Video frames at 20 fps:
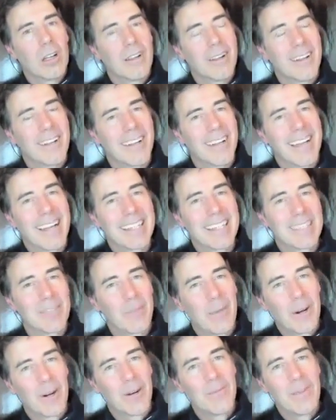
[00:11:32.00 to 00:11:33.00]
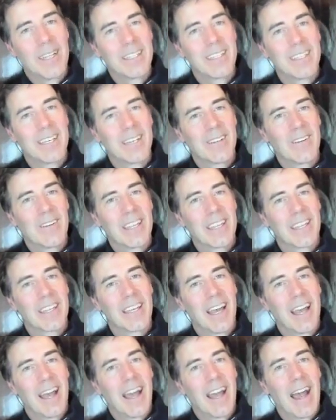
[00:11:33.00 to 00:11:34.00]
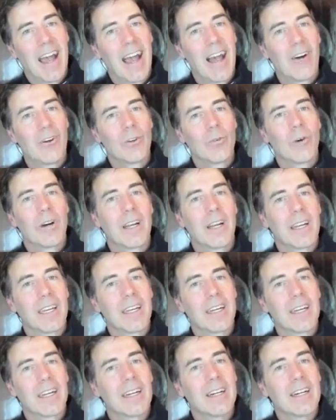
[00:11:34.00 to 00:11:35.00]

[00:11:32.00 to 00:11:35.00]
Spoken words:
experimenting with, how do I